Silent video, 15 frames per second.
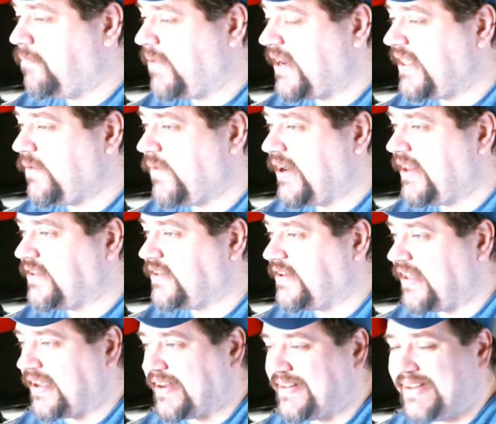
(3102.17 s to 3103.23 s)
but he went into
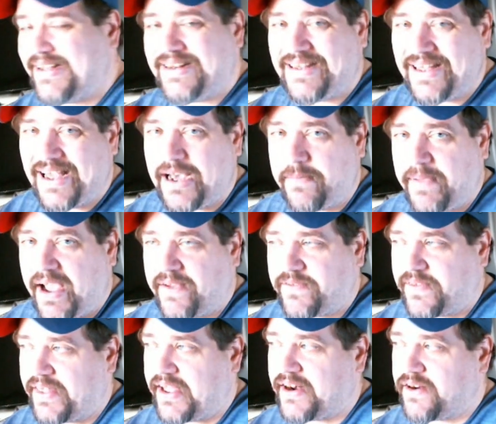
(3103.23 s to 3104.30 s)
like DTM
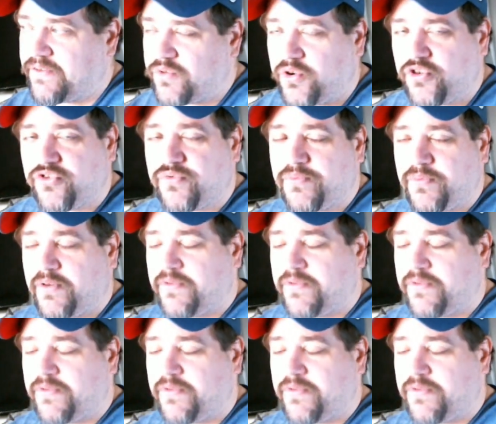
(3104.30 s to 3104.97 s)
after that, and of course